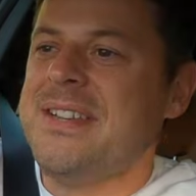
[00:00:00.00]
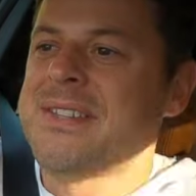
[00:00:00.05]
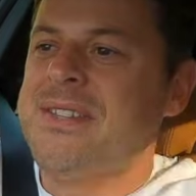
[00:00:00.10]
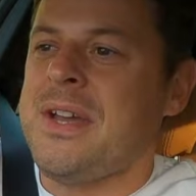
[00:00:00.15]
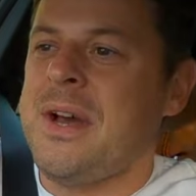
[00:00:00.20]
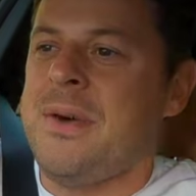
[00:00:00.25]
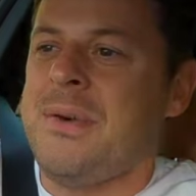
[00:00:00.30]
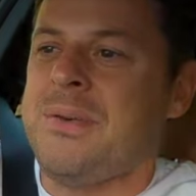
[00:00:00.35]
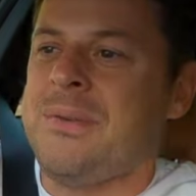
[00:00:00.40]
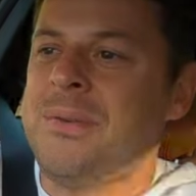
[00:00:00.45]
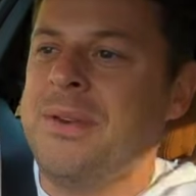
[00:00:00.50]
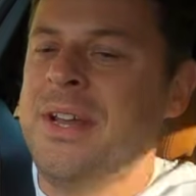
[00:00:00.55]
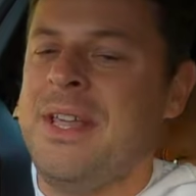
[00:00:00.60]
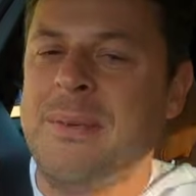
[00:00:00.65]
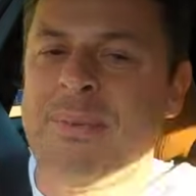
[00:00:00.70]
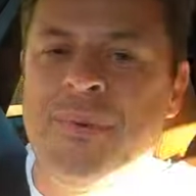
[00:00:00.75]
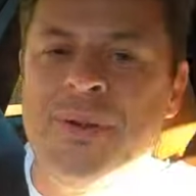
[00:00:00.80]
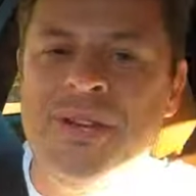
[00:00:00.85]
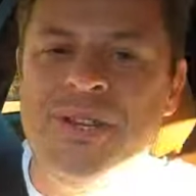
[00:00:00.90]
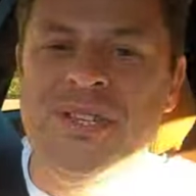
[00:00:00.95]
So I would really
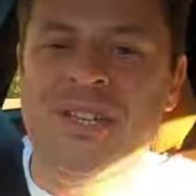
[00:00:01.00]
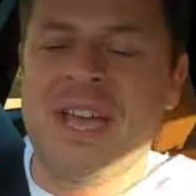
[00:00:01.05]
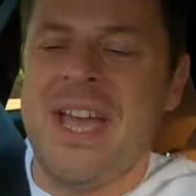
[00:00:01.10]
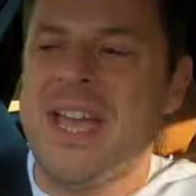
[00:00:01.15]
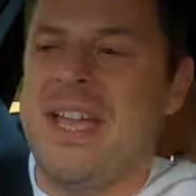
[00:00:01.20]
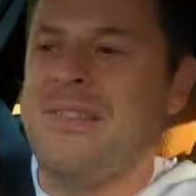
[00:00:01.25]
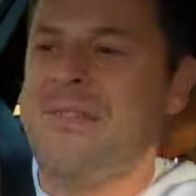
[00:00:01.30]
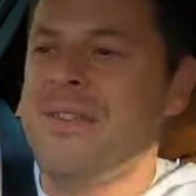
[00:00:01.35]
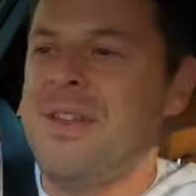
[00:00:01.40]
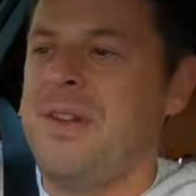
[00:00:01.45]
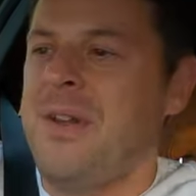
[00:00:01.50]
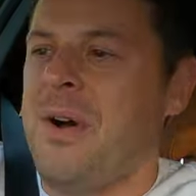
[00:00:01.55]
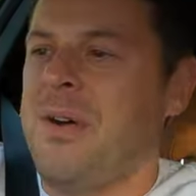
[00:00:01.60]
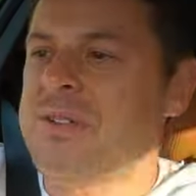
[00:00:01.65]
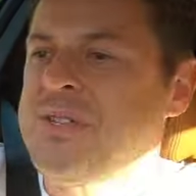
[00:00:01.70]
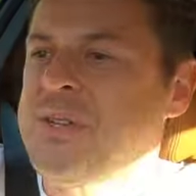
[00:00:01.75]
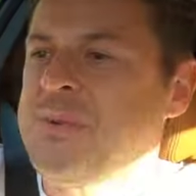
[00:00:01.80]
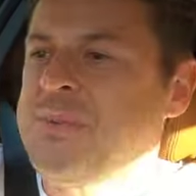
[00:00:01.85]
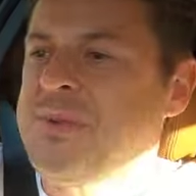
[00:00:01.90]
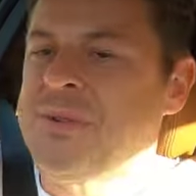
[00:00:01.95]
appreciate if you're
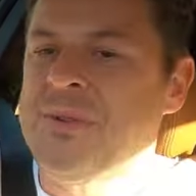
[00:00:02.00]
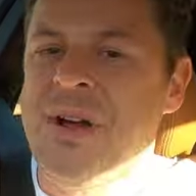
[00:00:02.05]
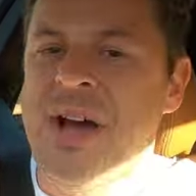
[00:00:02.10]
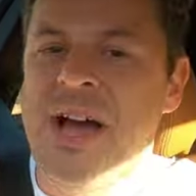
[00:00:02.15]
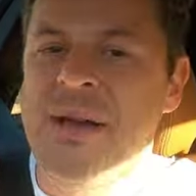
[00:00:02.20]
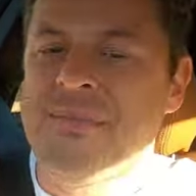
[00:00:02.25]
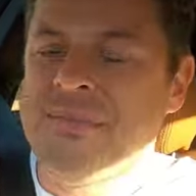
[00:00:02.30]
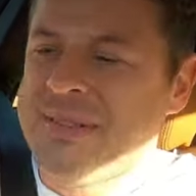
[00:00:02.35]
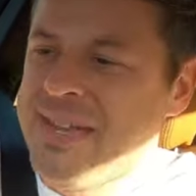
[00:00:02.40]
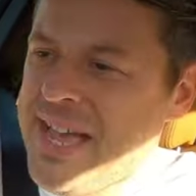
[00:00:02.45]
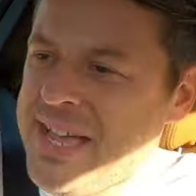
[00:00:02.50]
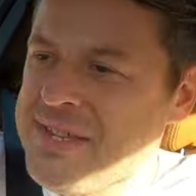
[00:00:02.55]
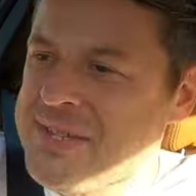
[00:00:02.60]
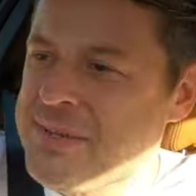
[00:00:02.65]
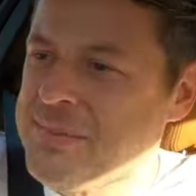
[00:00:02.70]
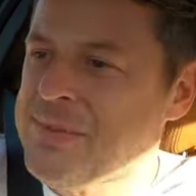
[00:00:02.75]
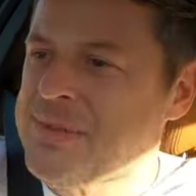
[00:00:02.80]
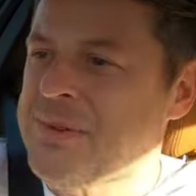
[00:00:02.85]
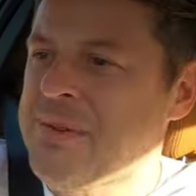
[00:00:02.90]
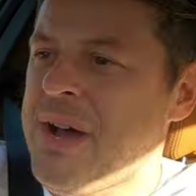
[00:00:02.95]
not subscribed, get
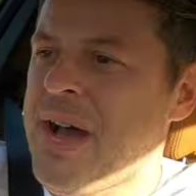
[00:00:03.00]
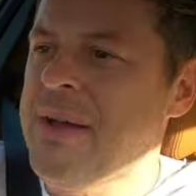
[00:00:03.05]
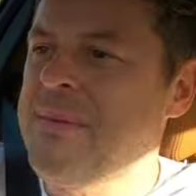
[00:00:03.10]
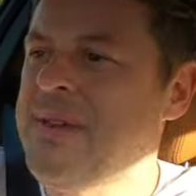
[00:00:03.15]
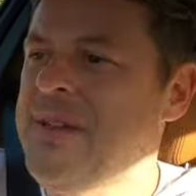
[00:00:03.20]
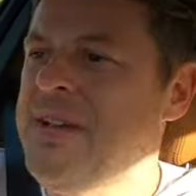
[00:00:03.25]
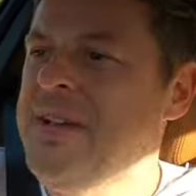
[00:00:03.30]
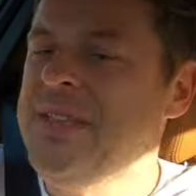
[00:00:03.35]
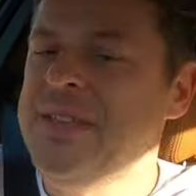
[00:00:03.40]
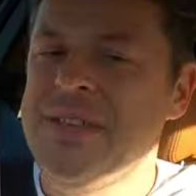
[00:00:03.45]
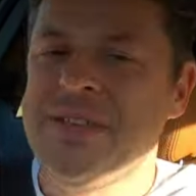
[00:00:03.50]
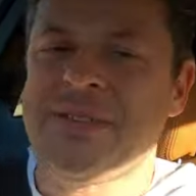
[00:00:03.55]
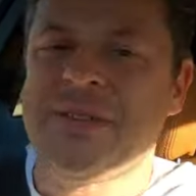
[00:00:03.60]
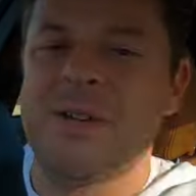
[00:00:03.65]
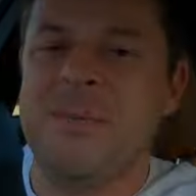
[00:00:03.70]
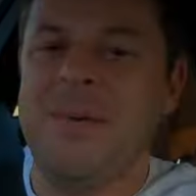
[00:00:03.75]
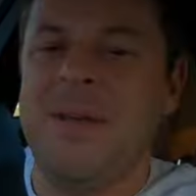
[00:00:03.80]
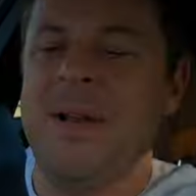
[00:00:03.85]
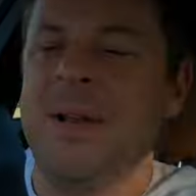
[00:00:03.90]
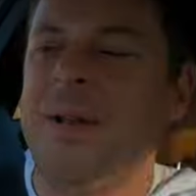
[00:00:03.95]
subscribed. There's
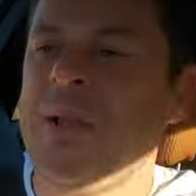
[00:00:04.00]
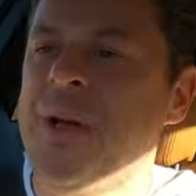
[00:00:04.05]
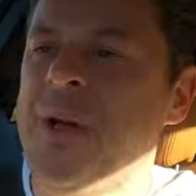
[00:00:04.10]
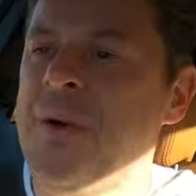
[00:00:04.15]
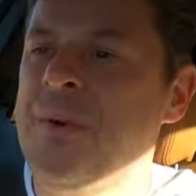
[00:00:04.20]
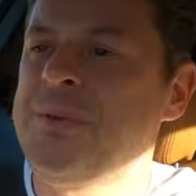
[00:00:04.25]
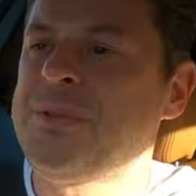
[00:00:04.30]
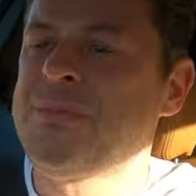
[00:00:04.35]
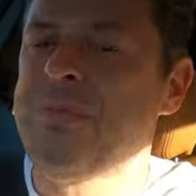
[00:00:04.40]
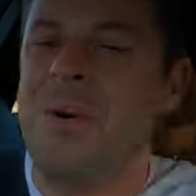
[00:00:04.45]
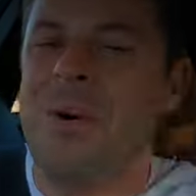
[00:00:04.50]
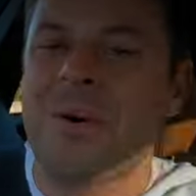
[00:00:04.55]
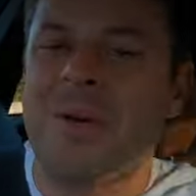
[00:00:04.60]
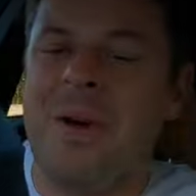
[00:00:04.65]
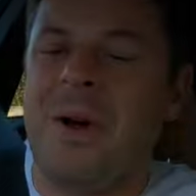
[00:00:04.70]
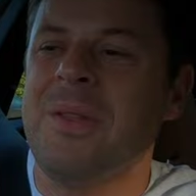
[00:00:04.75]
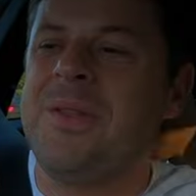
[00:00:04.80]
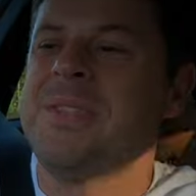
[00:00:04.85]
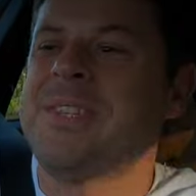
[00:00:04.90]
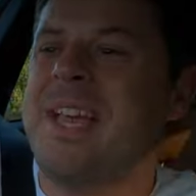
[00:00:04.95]
going to be loads more
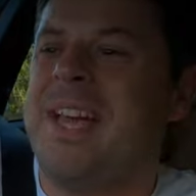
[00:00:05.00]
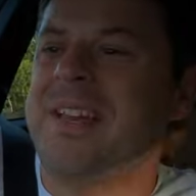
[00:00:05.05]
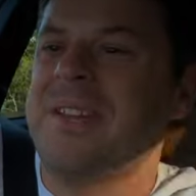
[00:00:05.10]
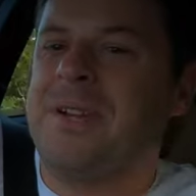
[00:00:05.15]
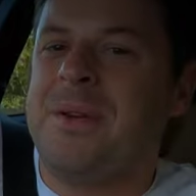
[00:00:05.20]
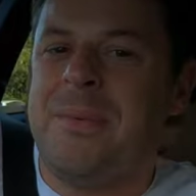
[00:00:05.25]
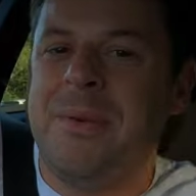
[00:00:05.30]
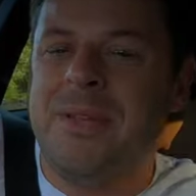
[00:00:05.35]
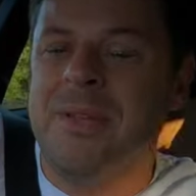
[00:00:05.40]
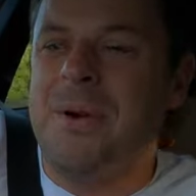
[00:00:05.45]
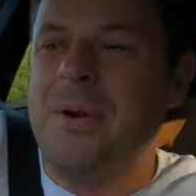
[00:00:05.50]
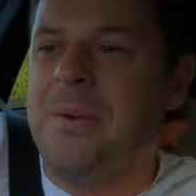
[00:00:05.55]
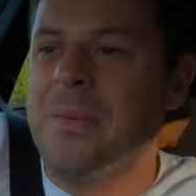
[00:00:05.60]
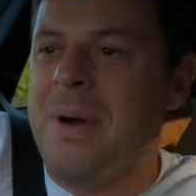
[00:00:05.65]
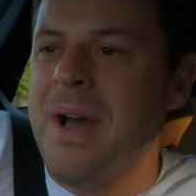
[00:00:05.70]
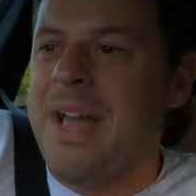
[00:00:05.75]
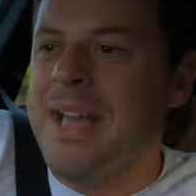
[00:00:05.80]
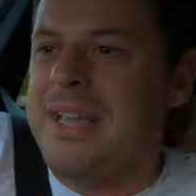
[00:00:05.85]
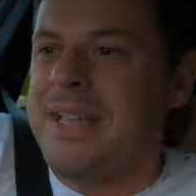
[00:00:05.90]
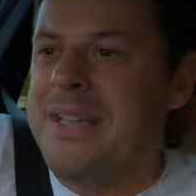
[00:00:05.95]
content coming your
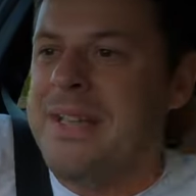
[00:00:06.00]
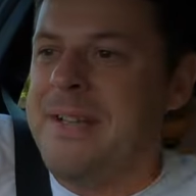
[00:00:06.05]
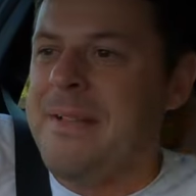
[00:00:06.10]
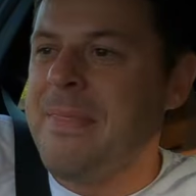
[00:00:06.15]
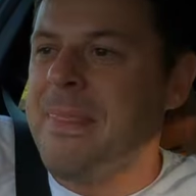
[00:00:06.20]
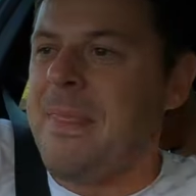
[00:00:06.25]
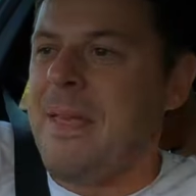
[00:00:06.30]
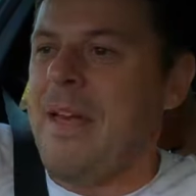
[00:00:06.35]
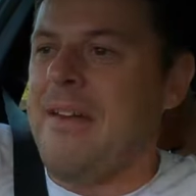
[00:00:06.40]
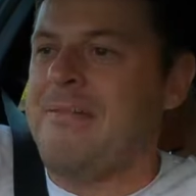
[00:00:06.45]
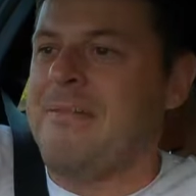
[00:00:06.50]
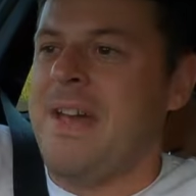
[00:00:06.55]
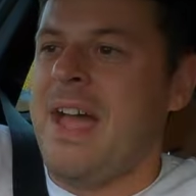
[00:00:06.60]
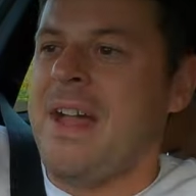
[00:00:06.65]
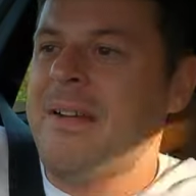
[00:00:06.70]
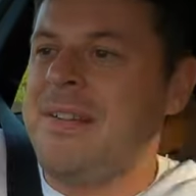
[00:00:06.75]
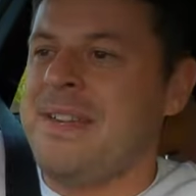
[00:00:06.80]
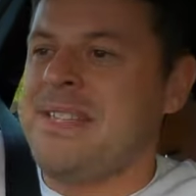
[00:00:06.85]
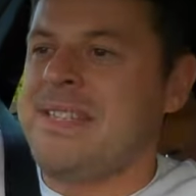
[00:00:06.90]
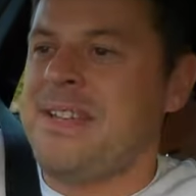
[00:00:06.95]
way, uh,
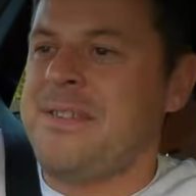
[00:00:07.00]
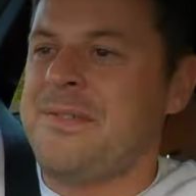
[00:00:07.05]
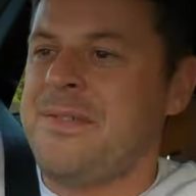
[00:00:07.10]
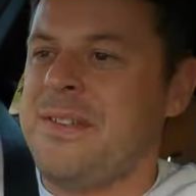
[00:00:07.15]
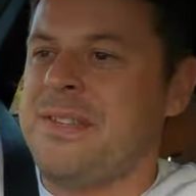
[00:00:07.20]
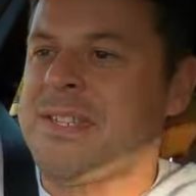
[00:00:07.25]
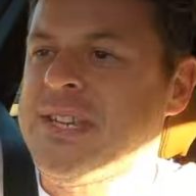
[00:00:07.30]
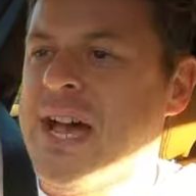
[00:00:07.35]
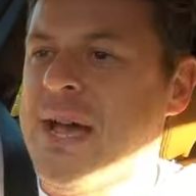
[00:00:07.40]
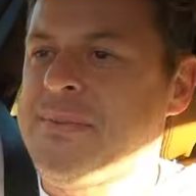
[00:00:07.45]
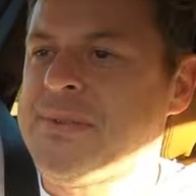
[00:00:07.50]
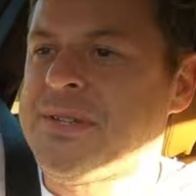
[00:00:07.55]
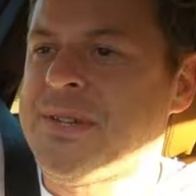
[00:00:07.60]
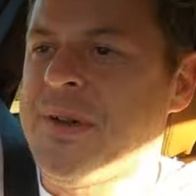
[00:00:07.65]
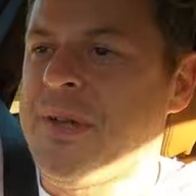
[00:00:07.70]
various different types of